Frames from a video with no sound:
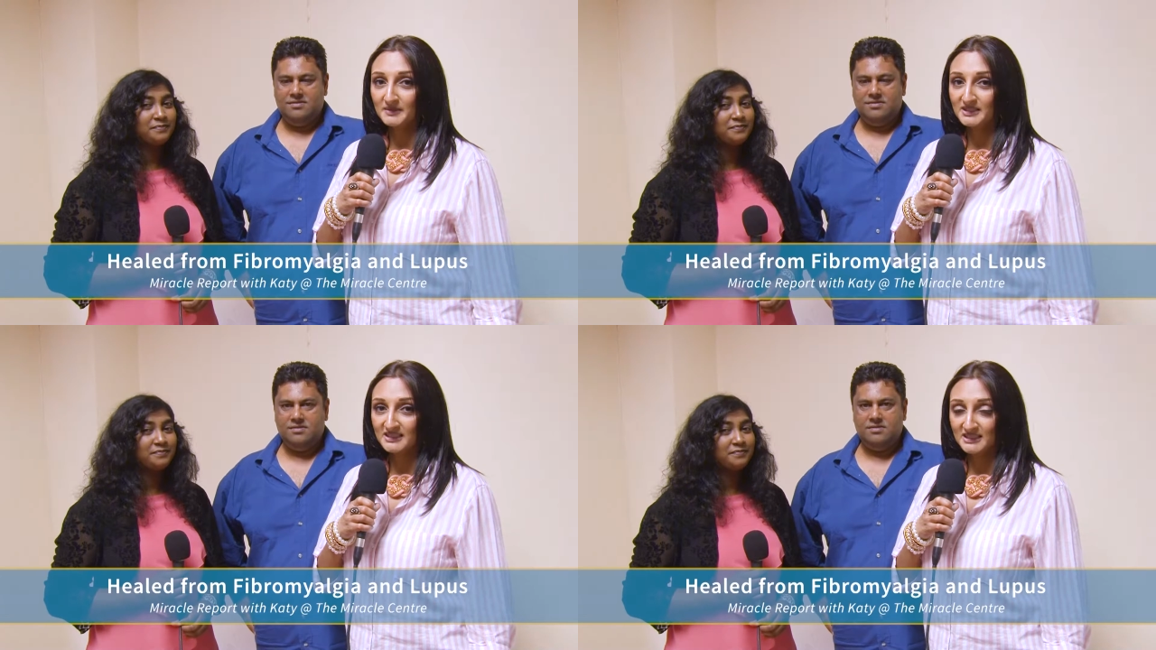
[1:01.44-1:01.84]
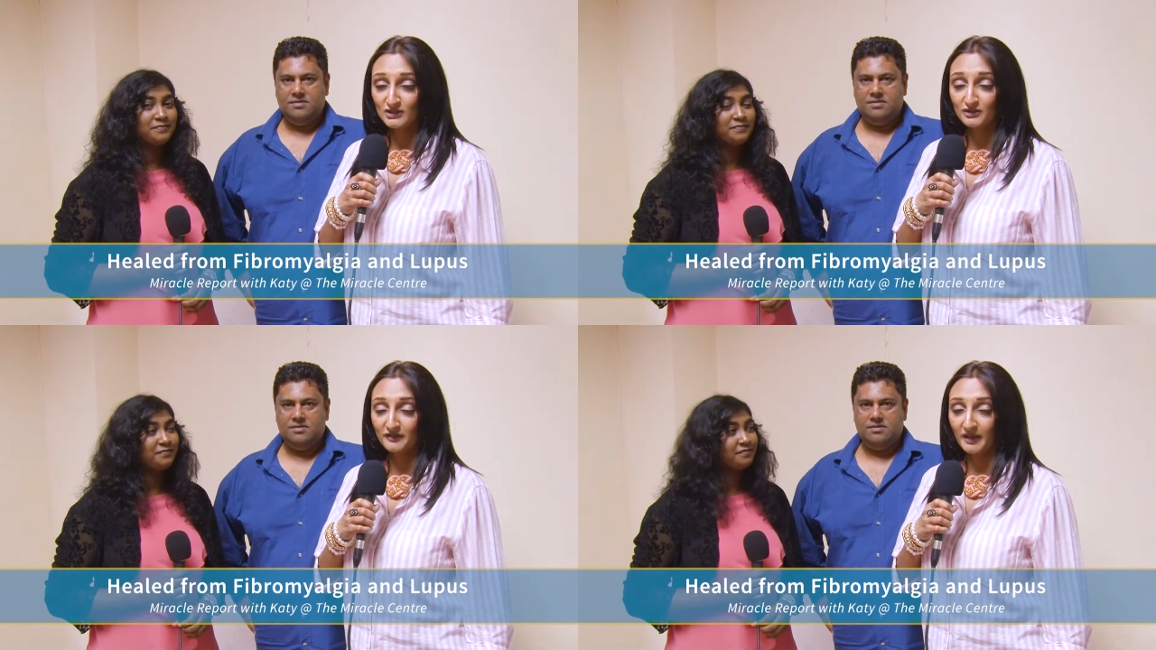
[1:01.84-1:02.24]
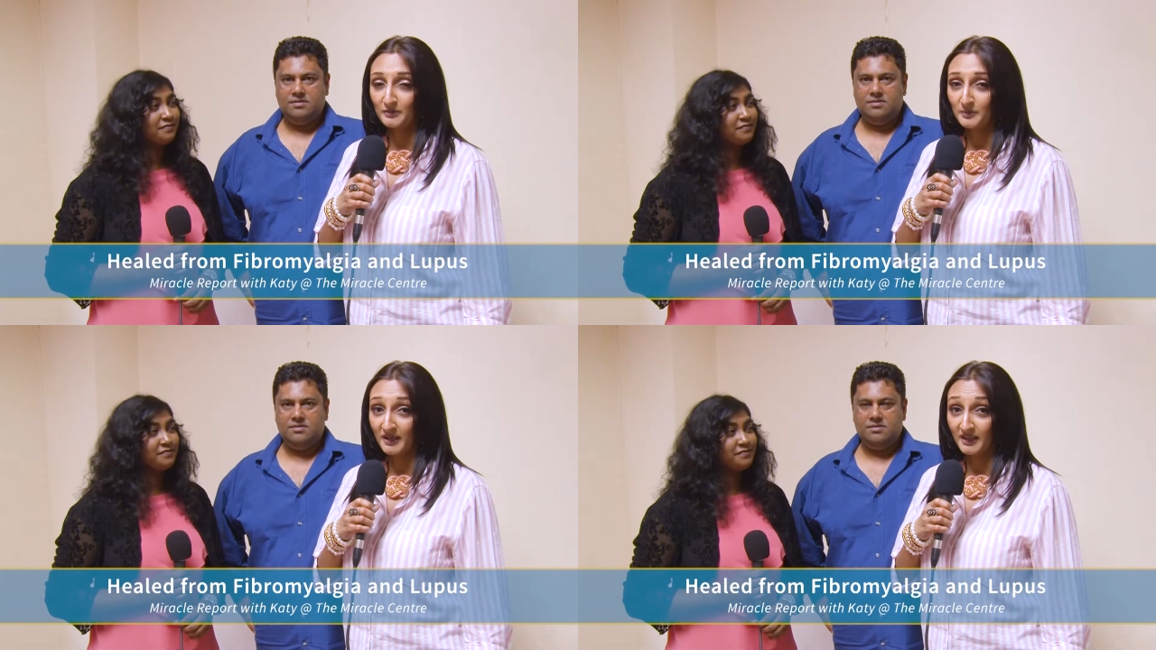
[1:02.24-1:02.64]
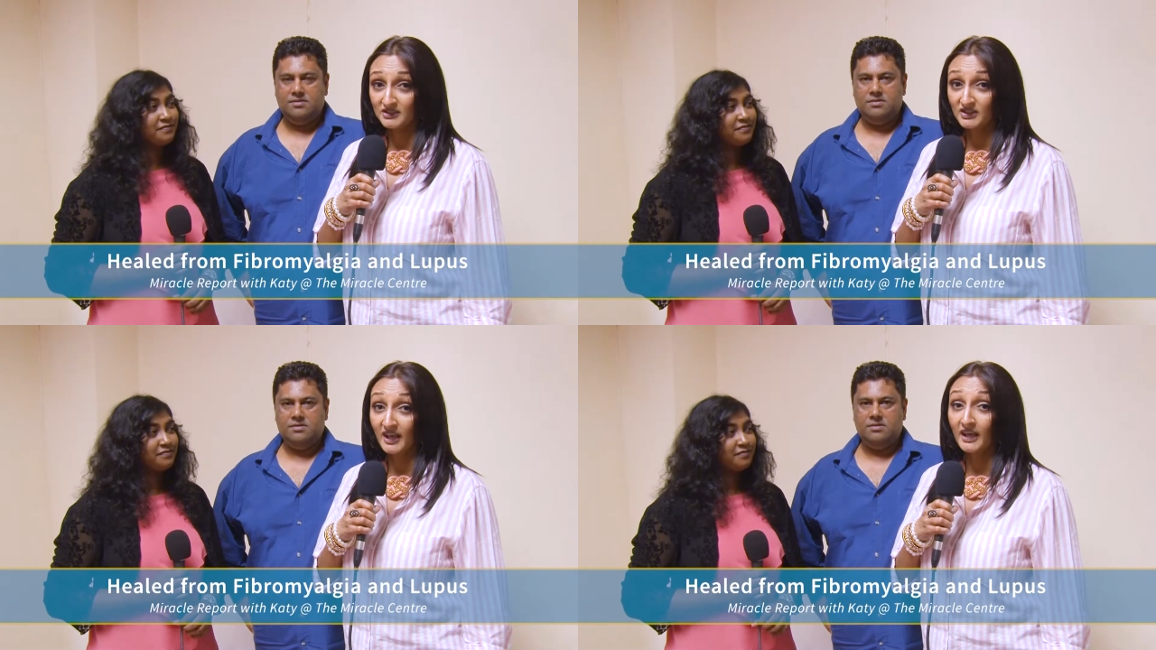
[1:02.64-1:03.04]
Speaker 1: the disease of
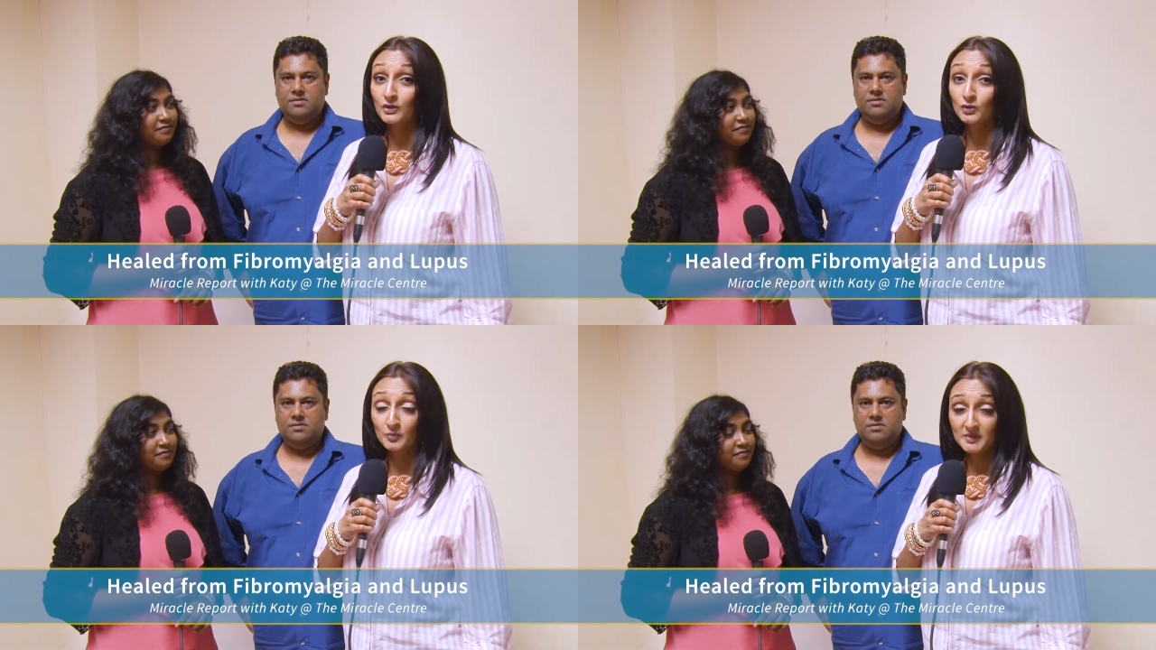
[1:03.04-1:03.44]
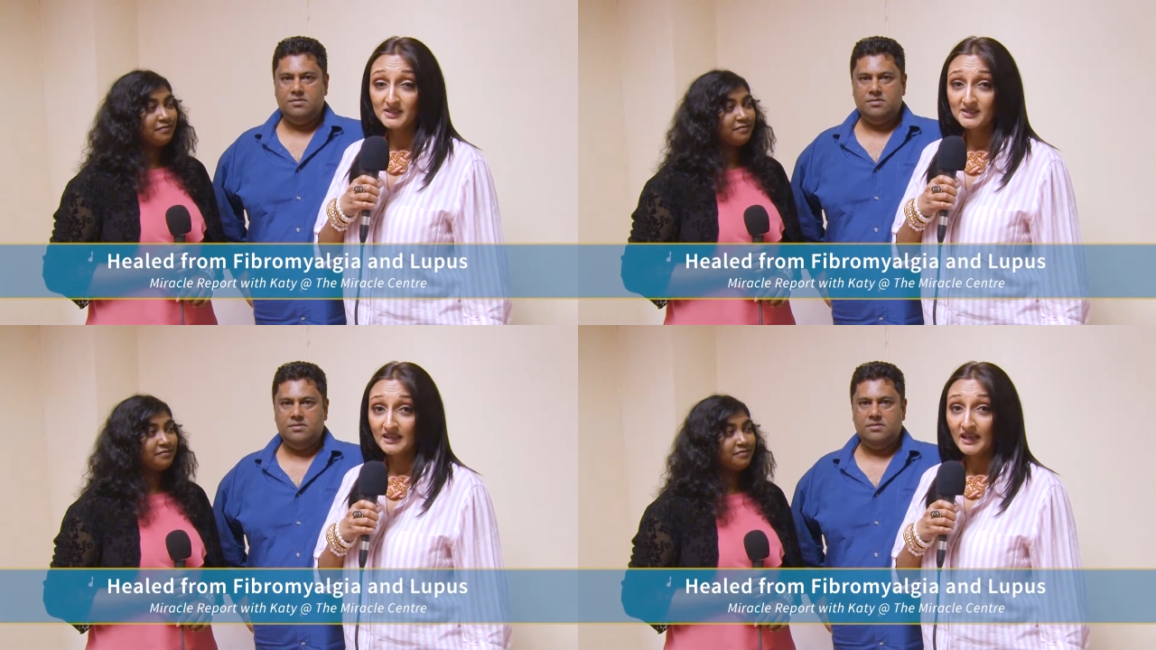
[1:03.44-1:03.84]
fibromyalgia and lupus,